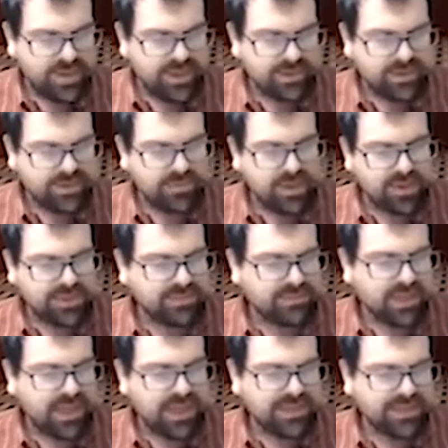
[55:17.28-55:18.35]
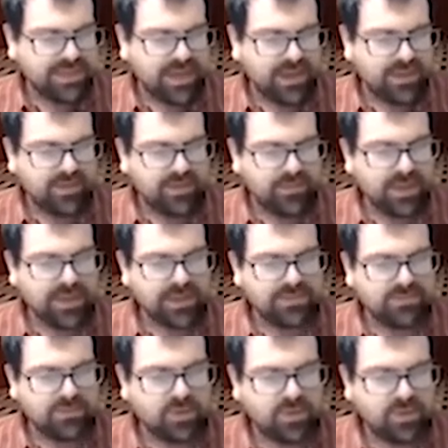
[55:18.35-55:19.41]
These are multiplied together
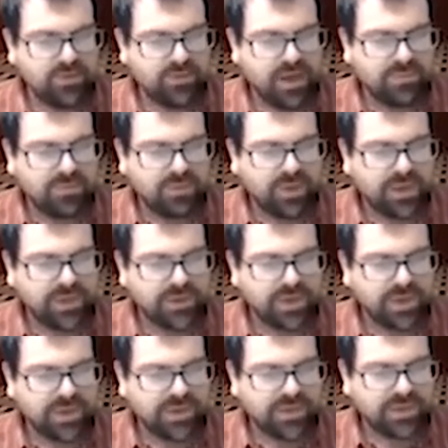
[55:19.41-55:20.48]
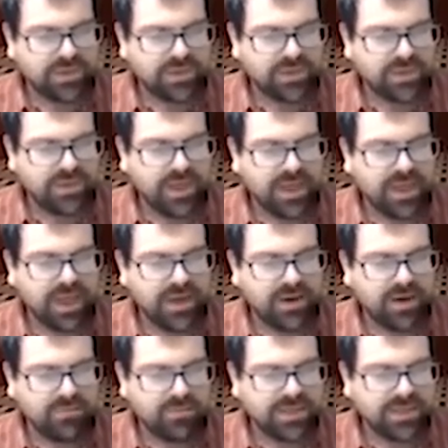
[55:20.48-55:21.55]
because of order of operations. They
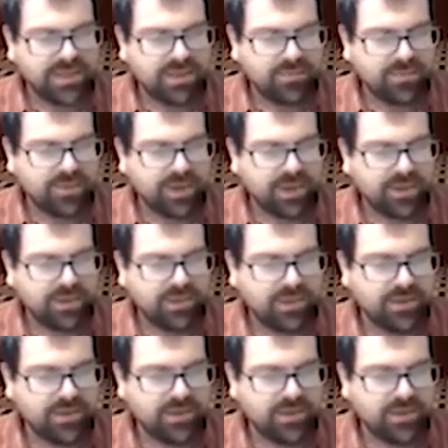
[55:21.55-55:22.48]
cannot be separated.